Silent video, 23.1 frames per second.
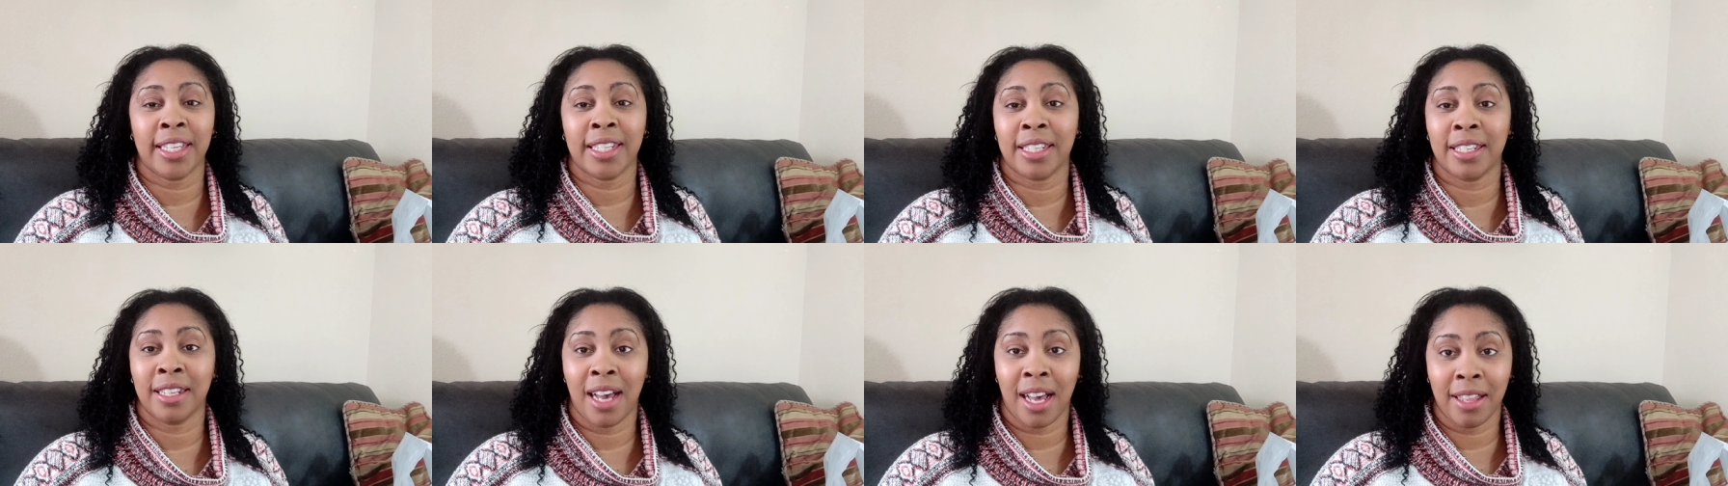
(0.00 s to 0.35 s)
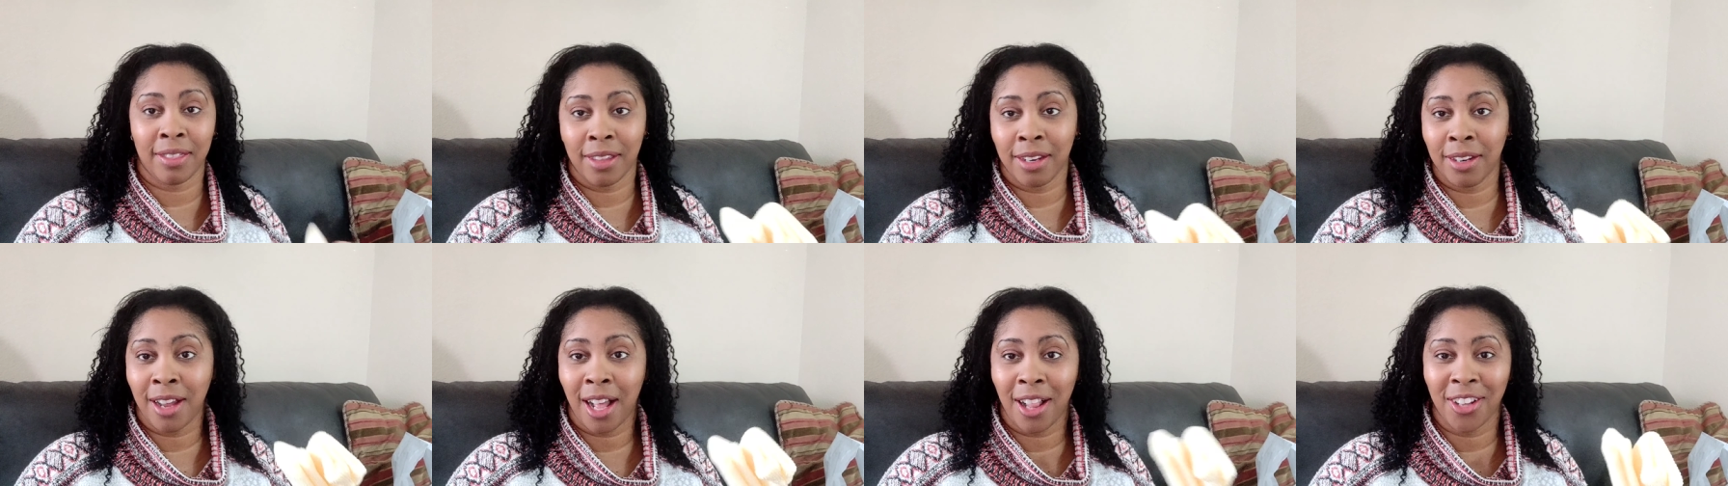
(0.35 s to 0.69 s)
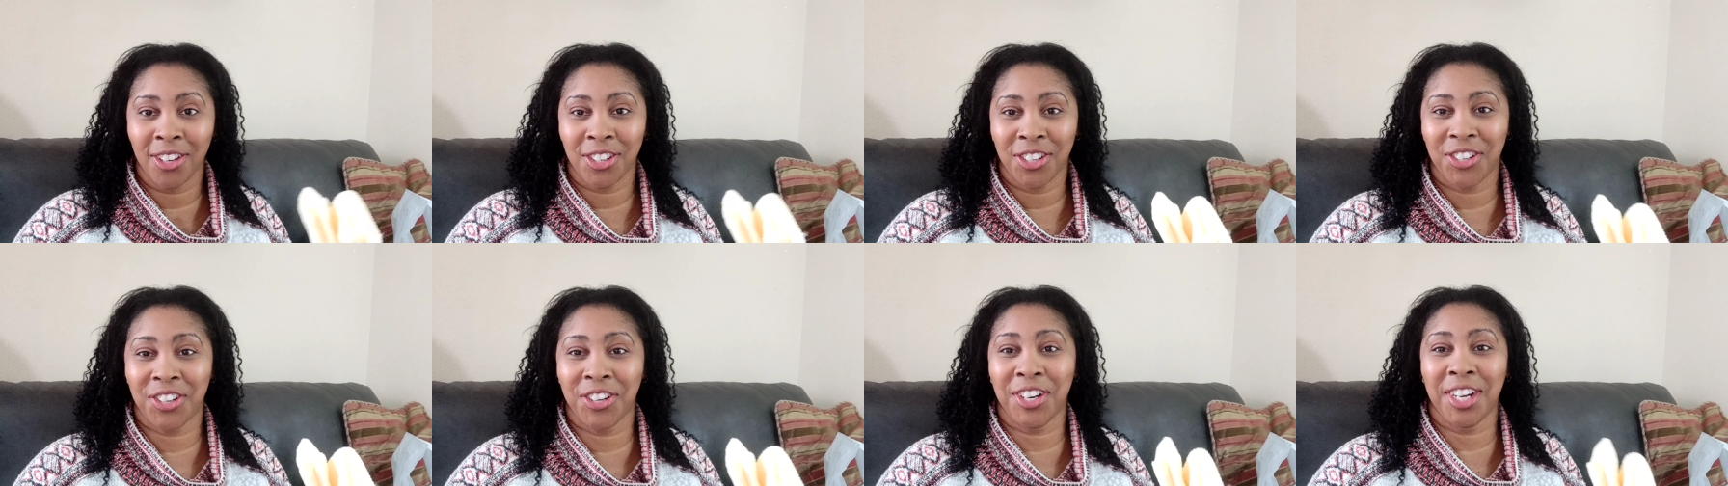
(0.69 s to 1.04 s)
is not the
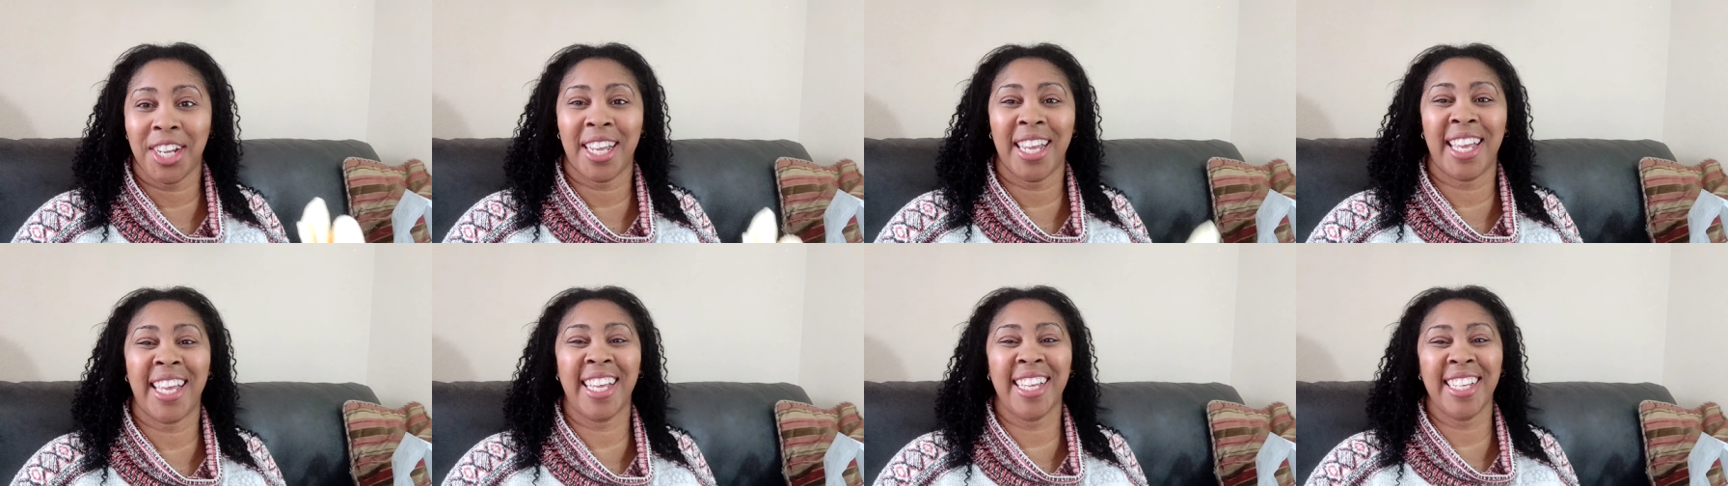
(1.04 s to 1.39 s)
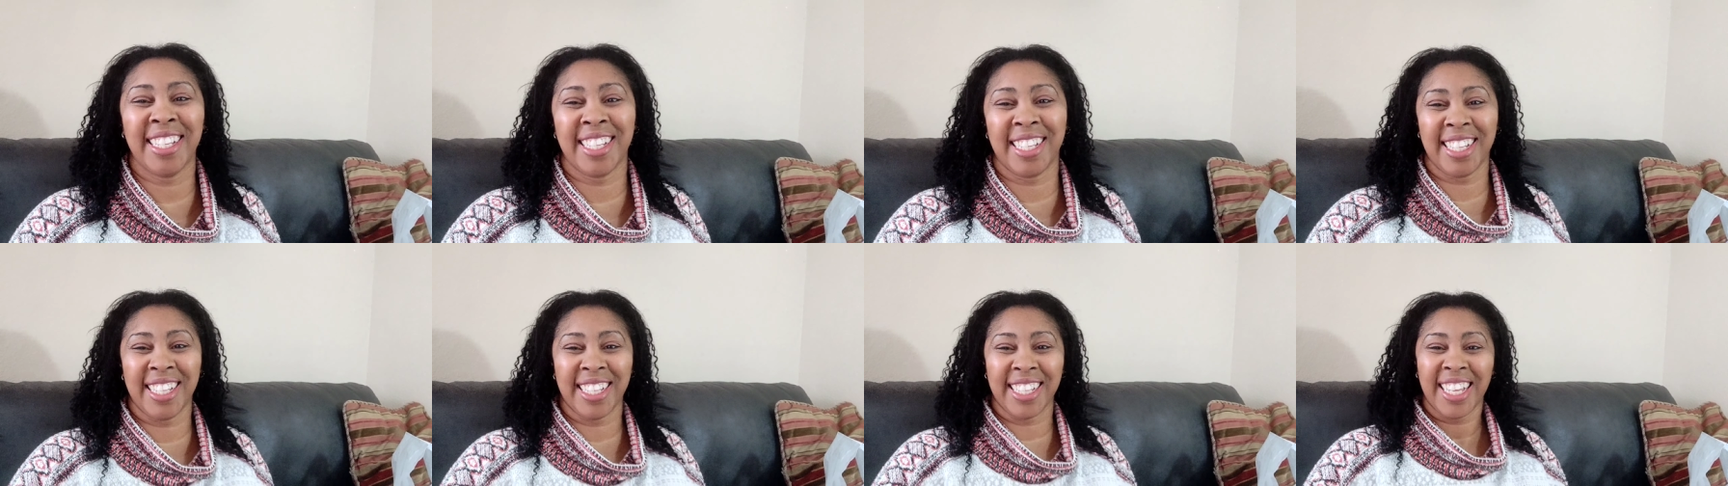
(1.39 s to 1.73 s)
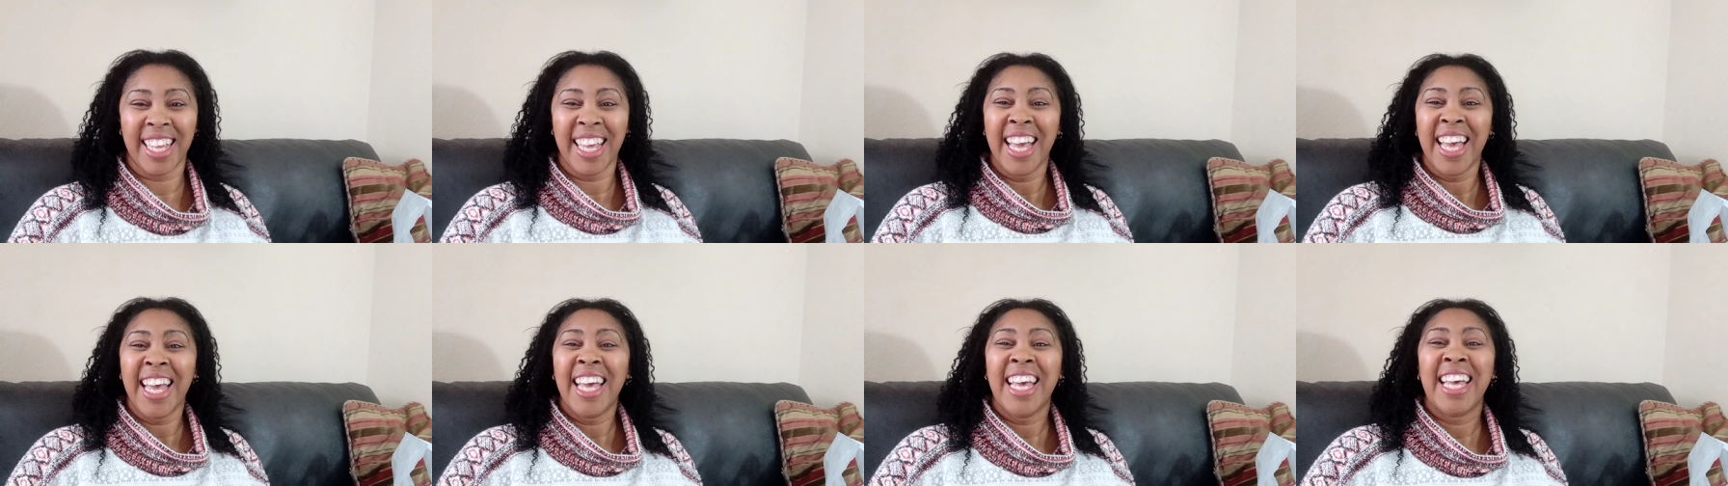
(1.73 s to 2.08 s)
Dollar Tree,
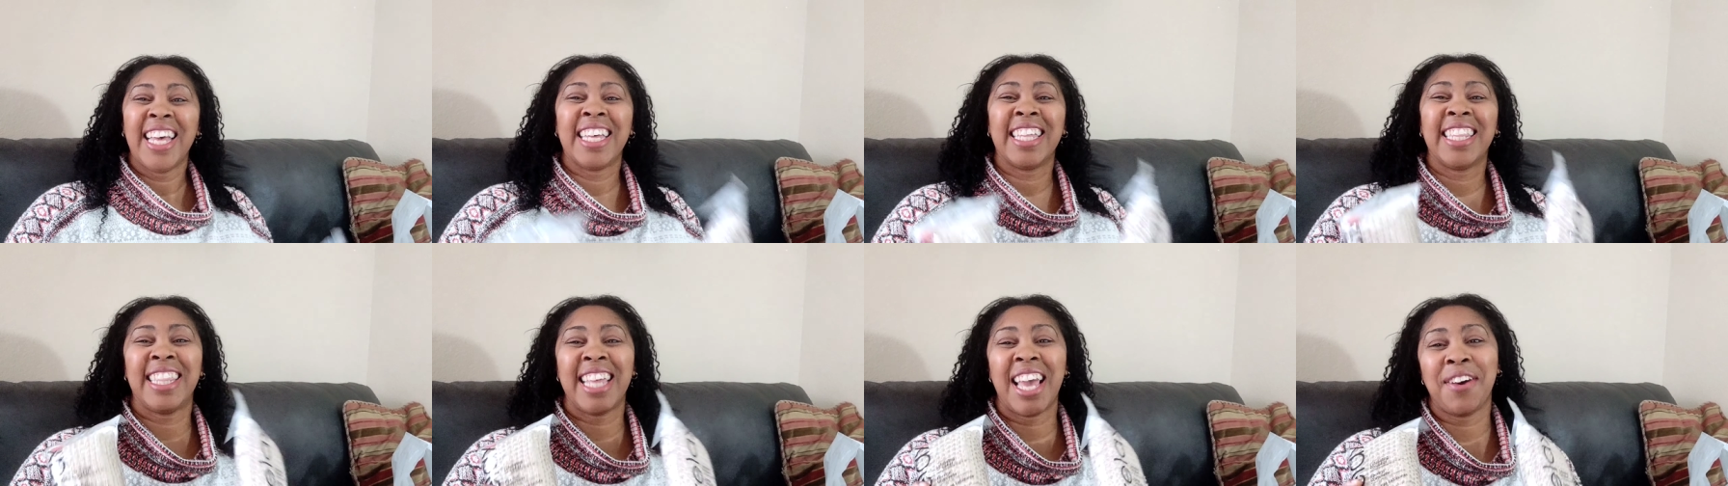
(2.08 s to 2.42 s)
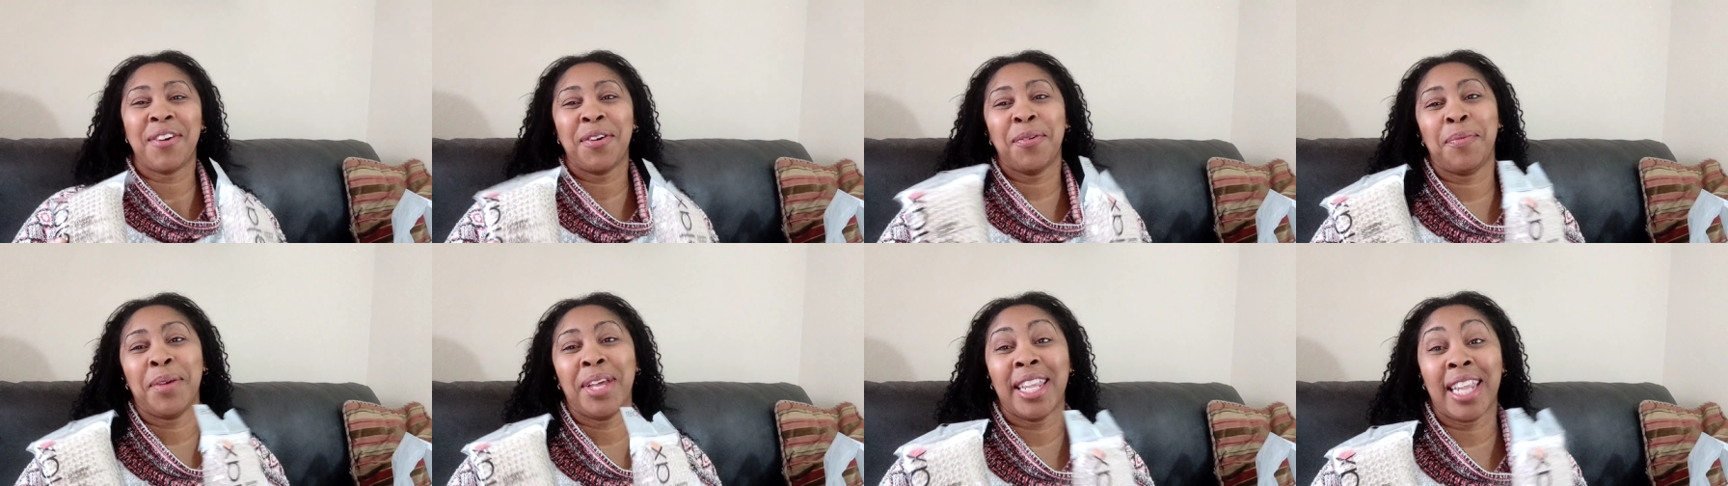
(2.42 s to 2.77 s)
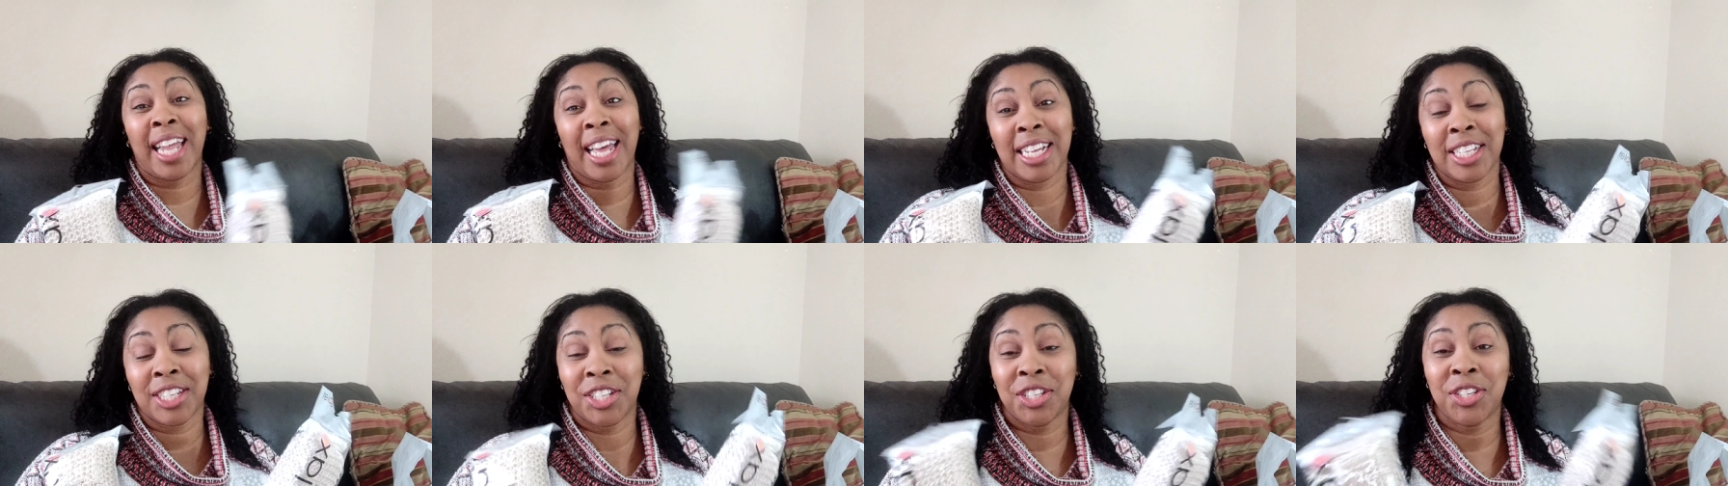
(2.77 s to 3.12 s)
they will be
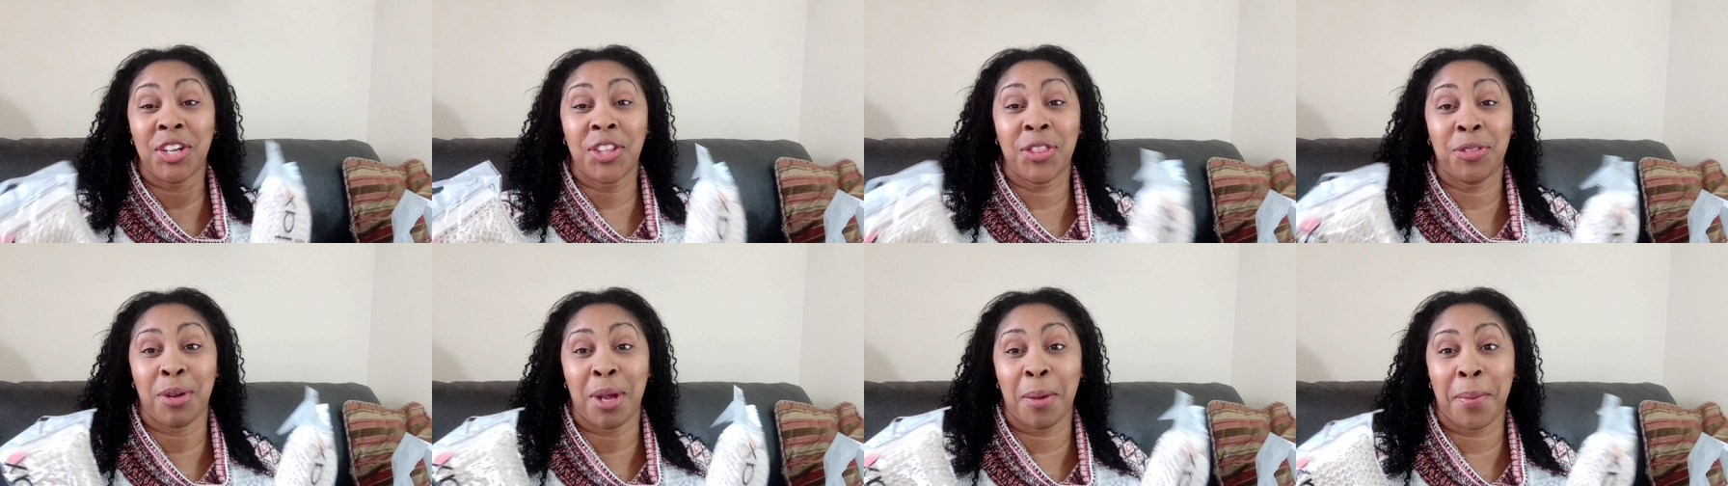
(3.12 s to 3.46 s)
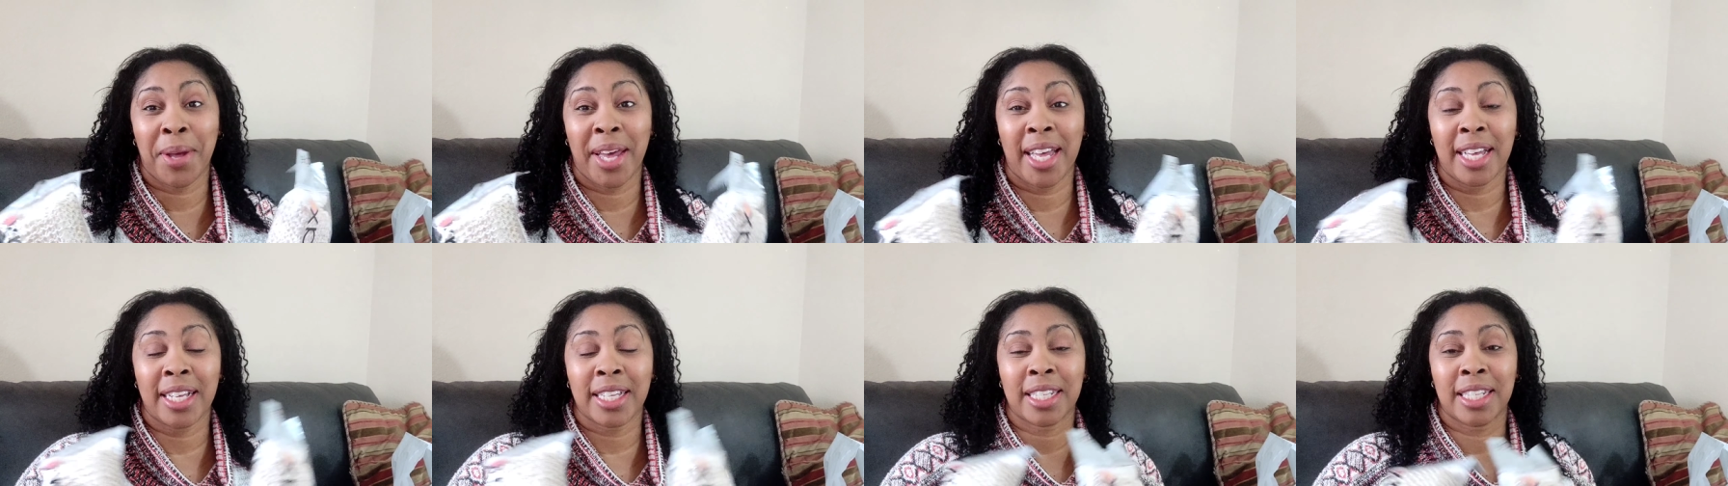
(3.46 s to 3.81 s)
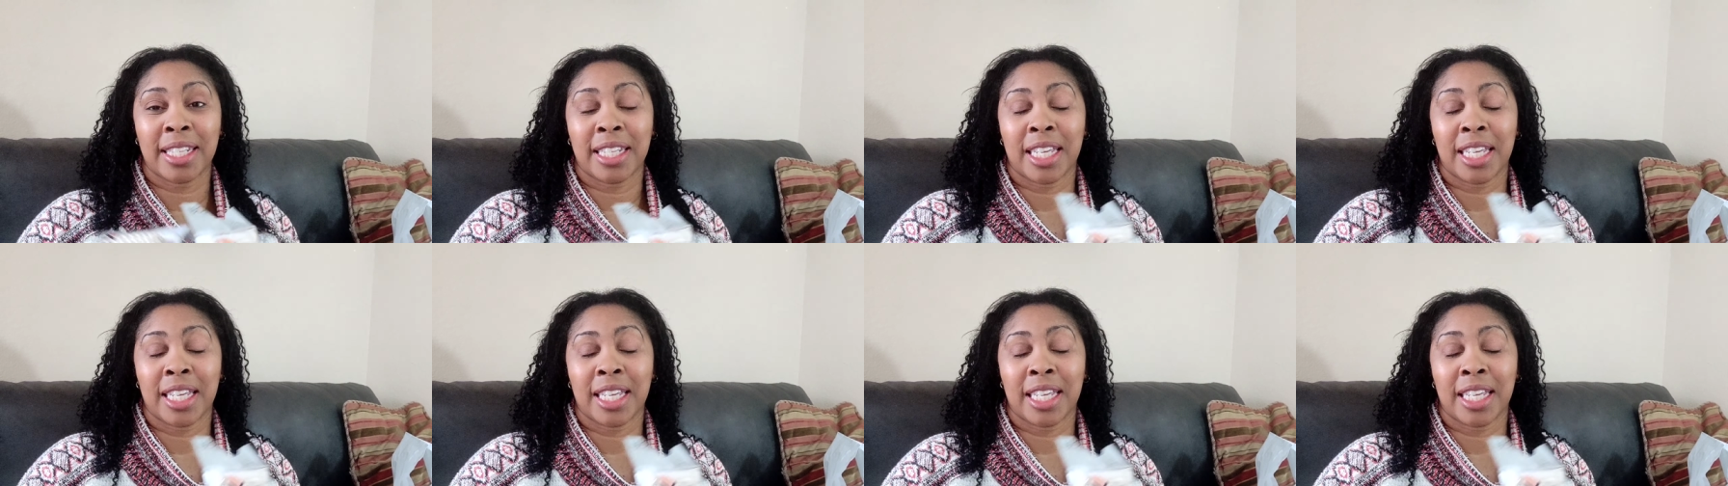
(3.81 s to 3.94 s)
like $2, $3.